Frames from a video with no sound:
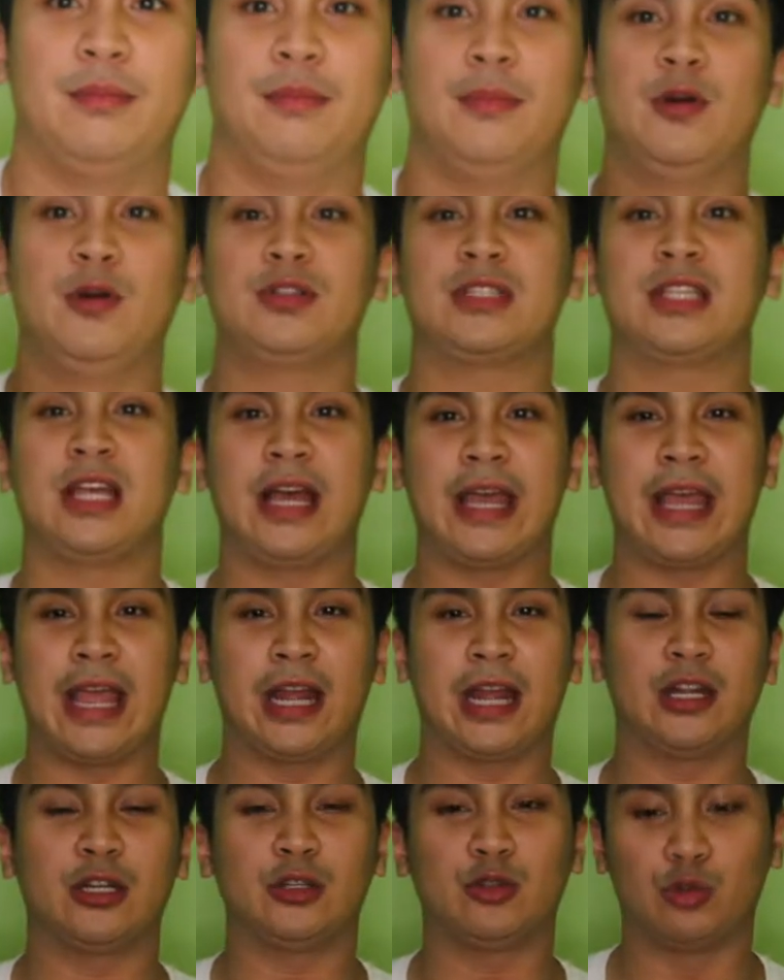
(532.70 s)
Moza
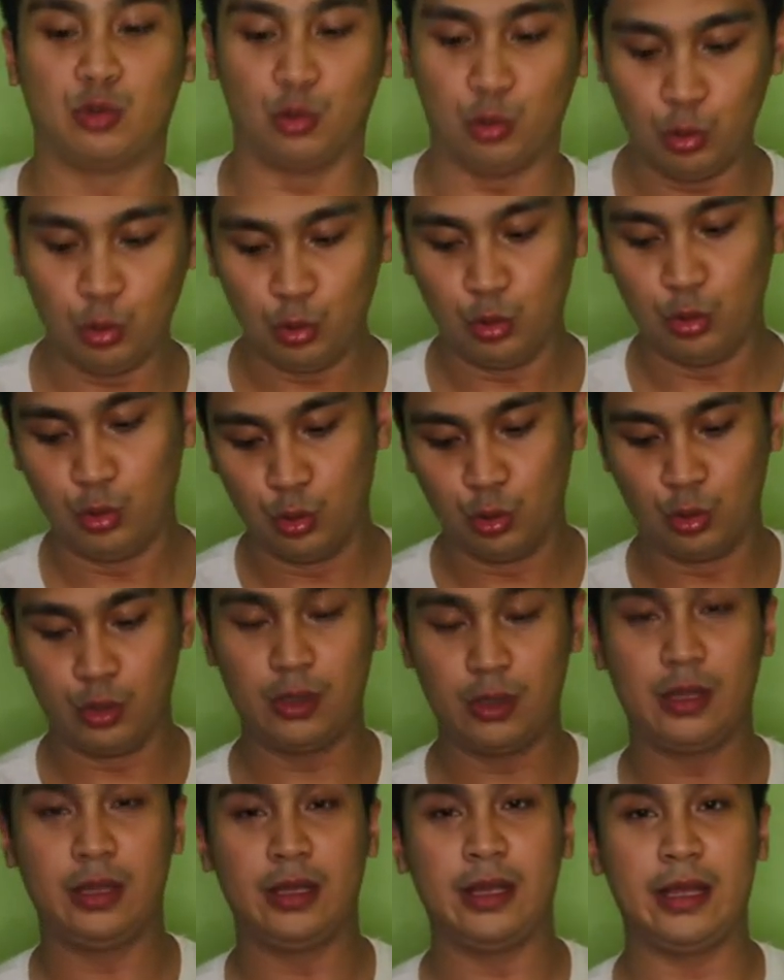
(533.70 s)
Air two.
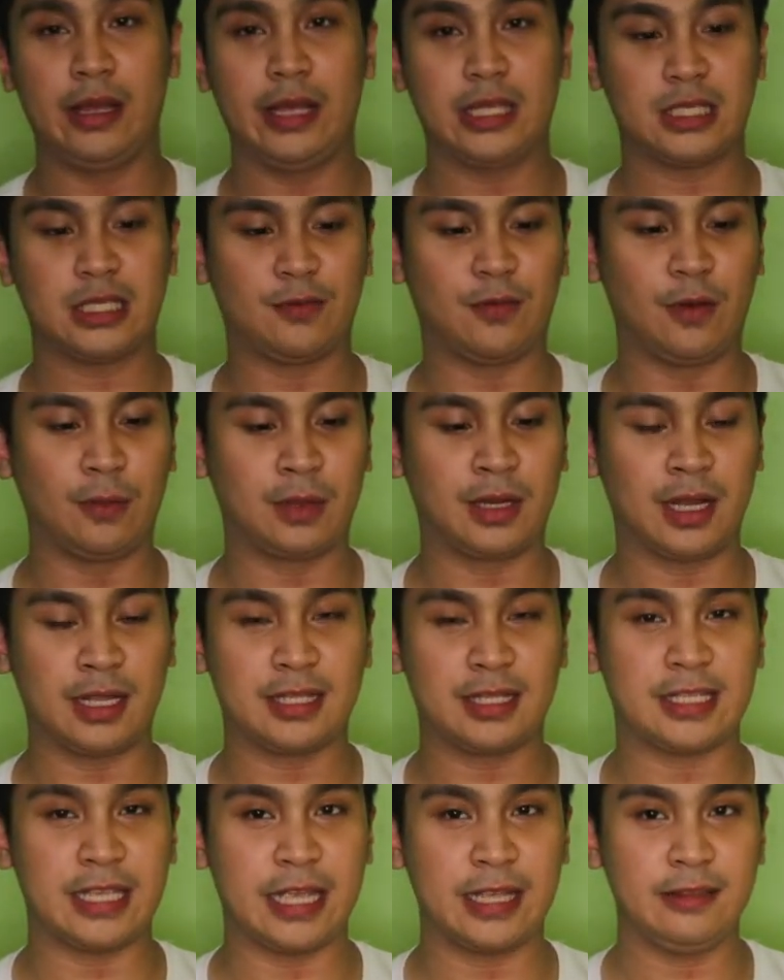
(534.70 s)
It's from
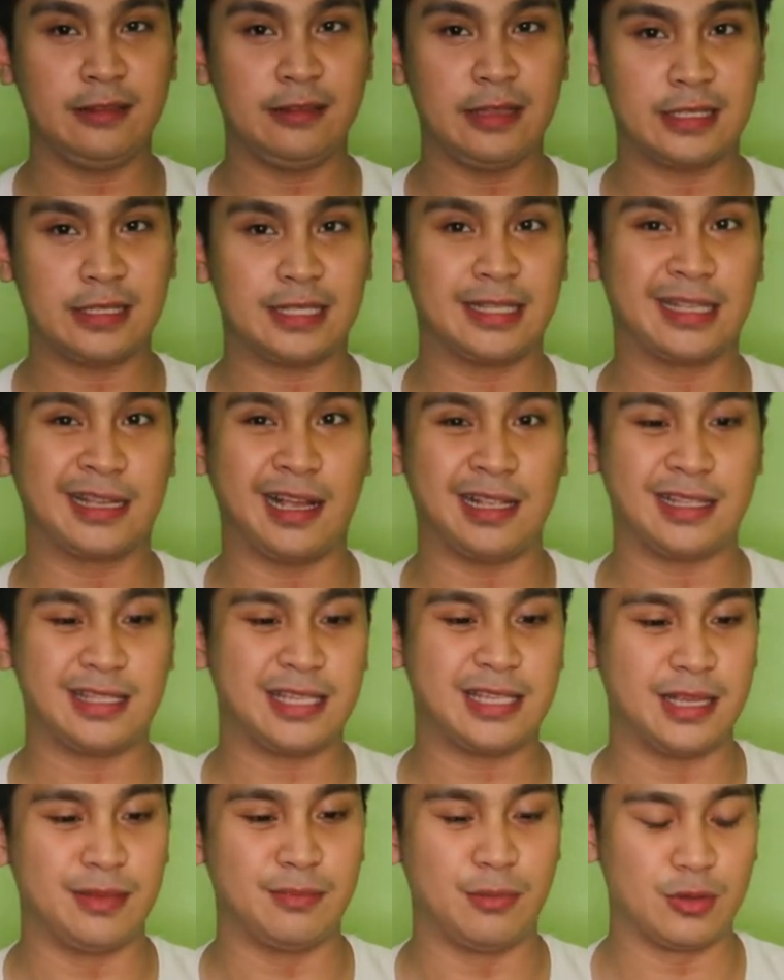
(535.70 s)
Gudsen. It's the
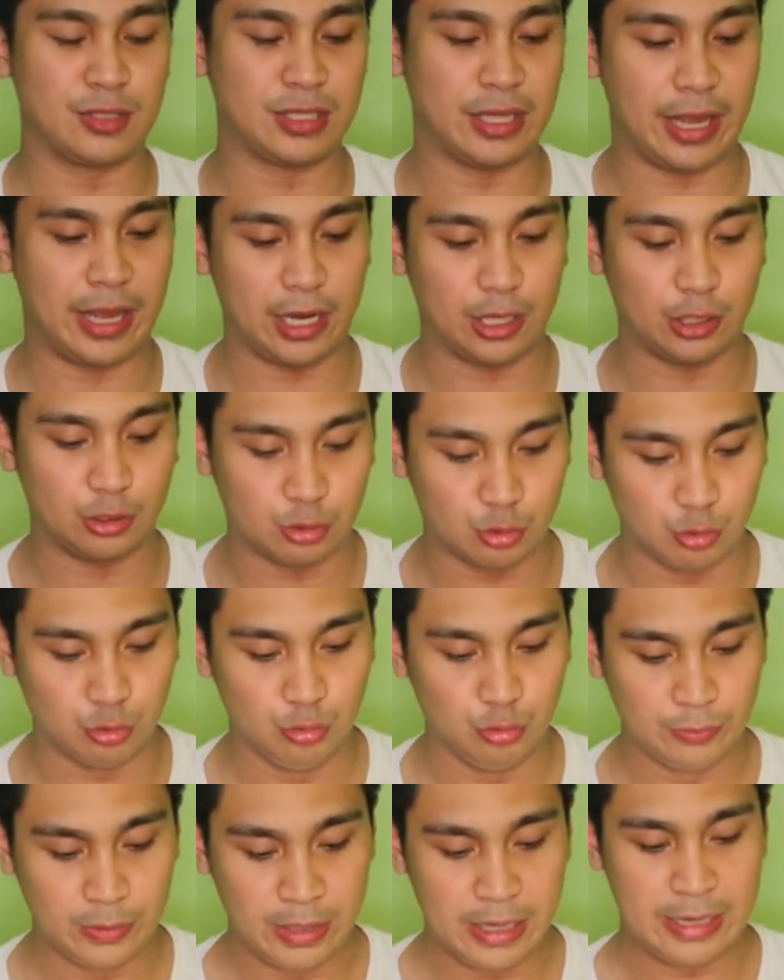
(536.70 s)
Gudsen Moza Air
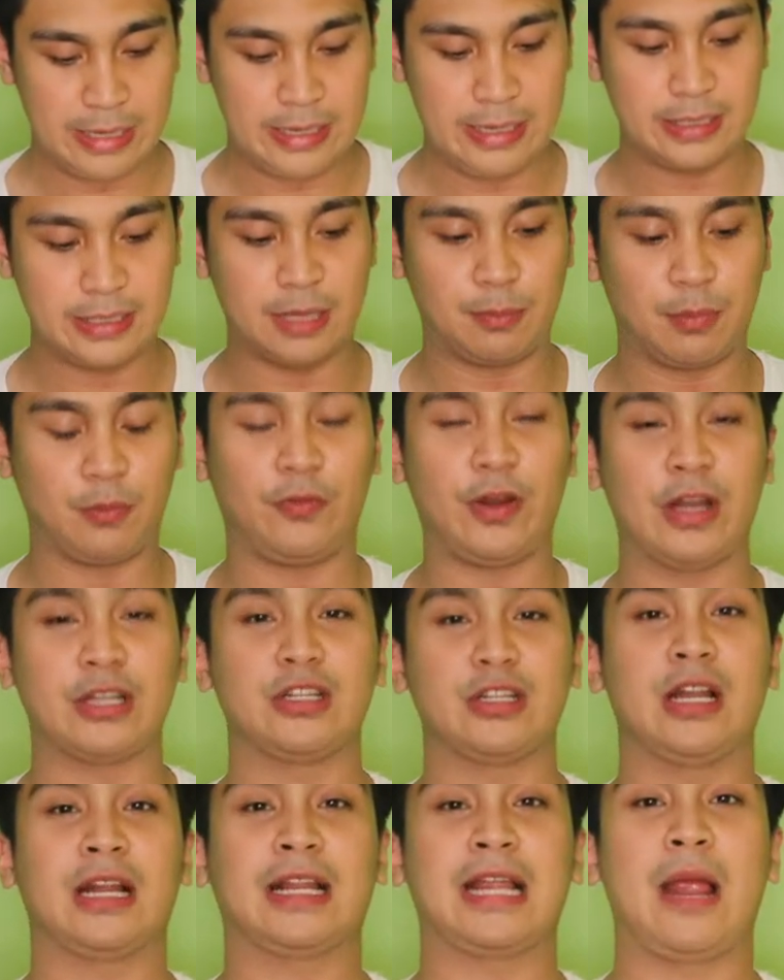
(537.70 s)
two. This is a
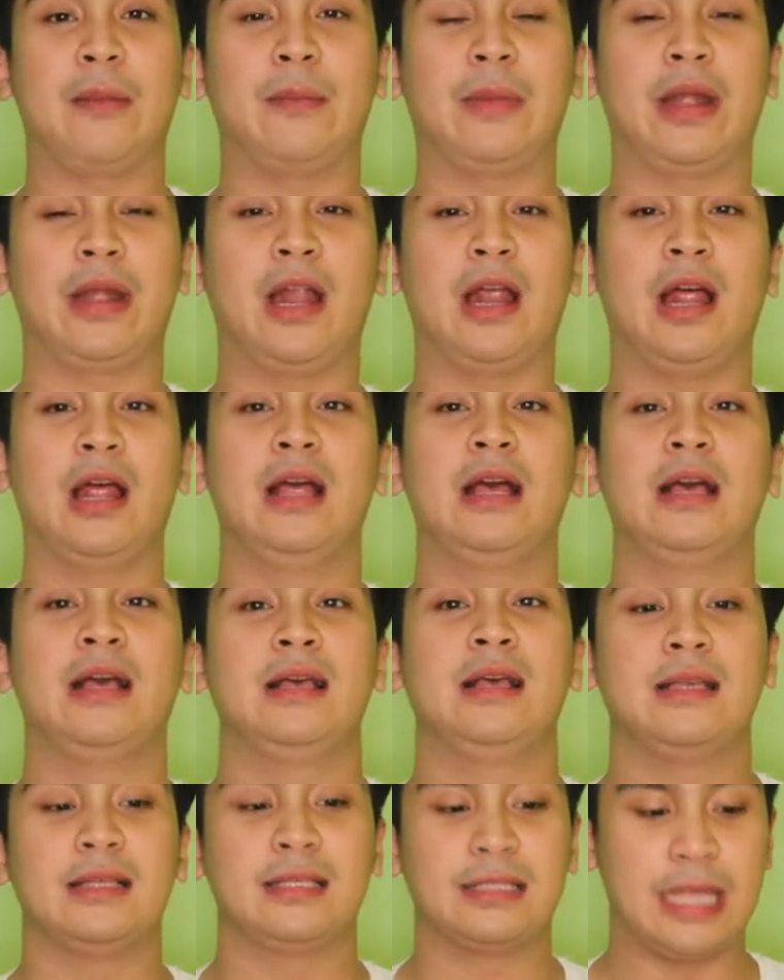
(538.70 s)
professional camera
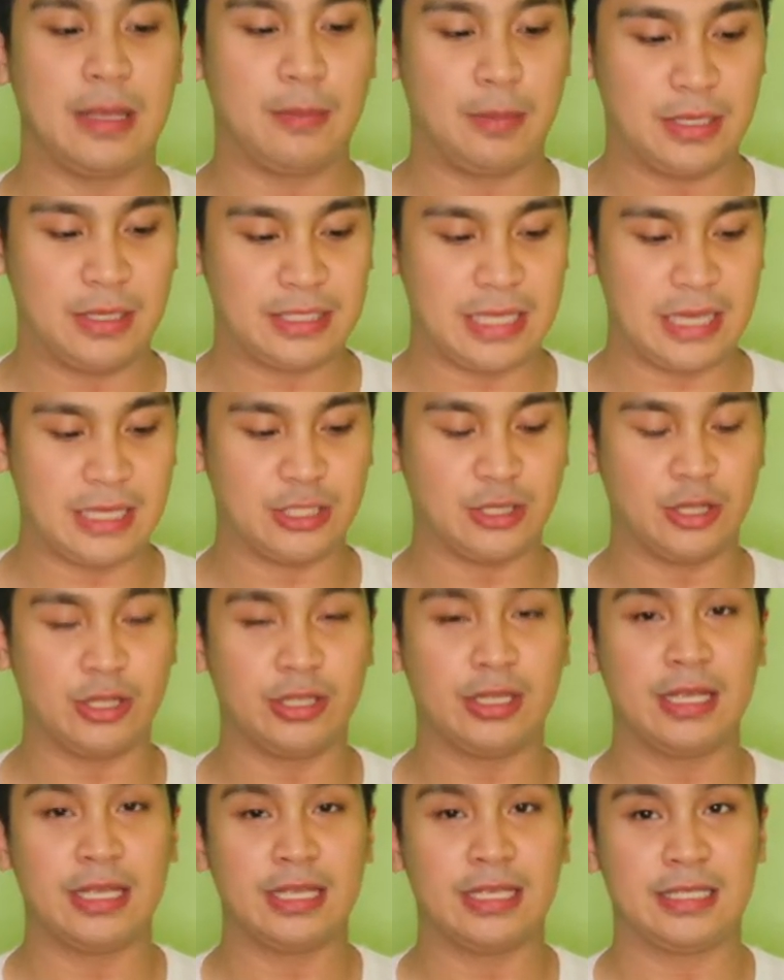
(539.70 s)

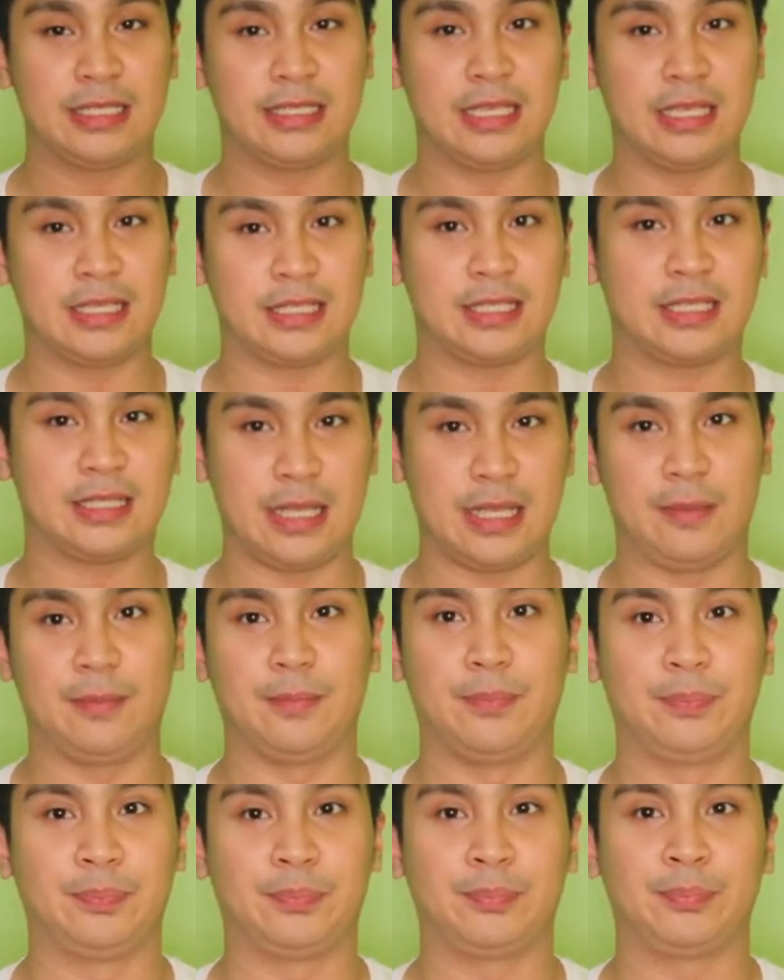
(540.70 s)
stabilization system.
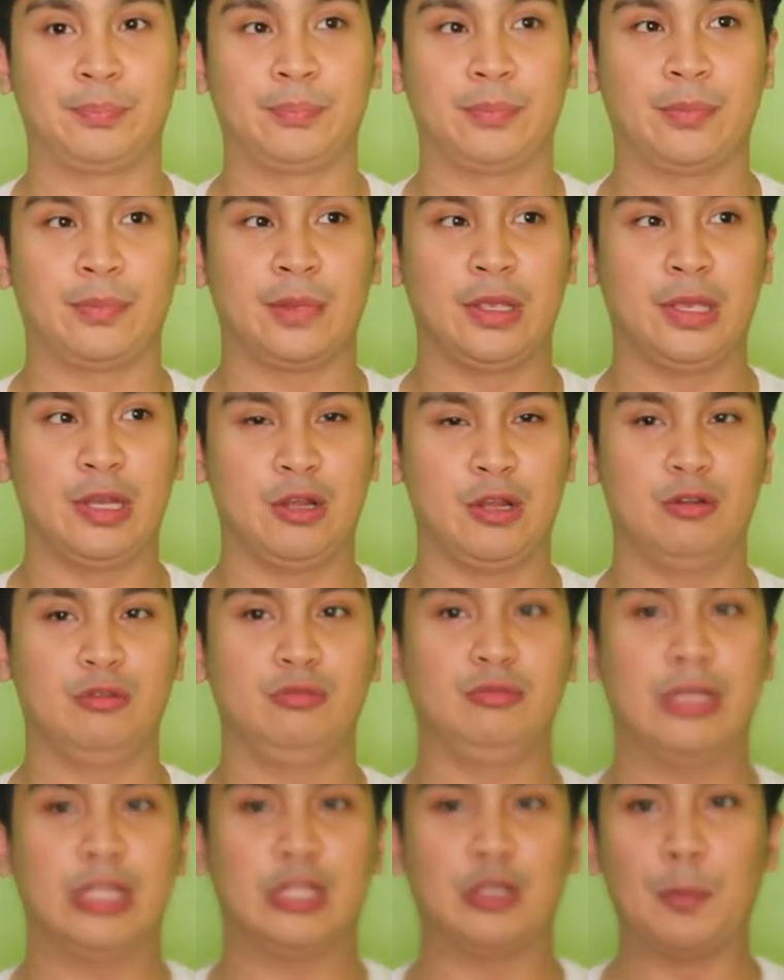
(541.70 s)
You know,
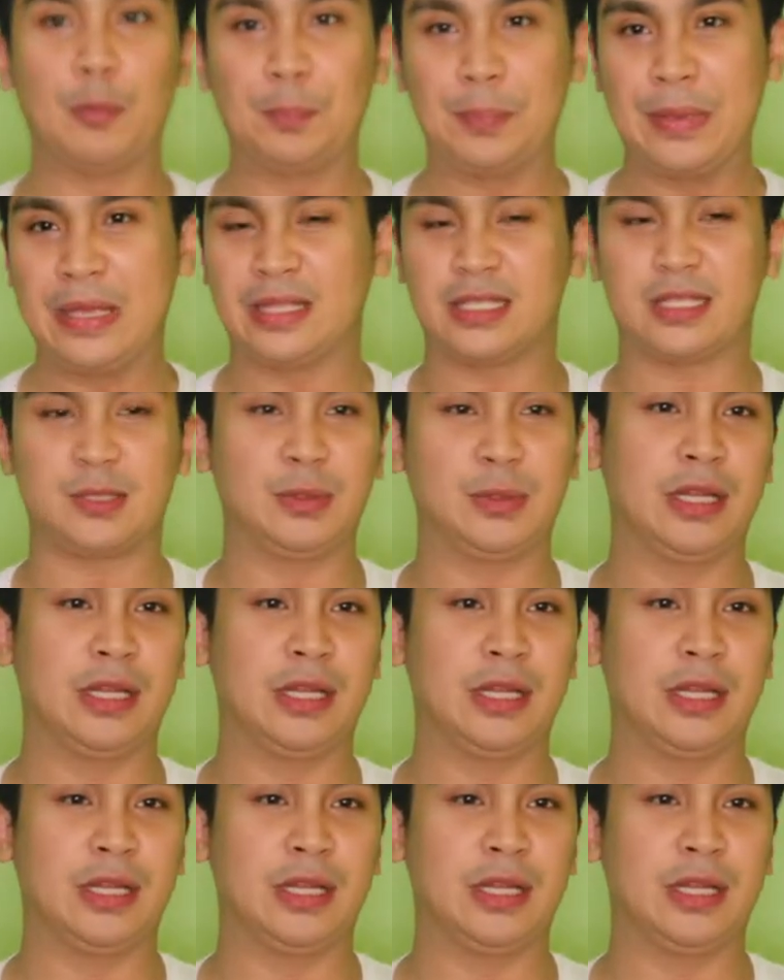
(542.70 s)
it competes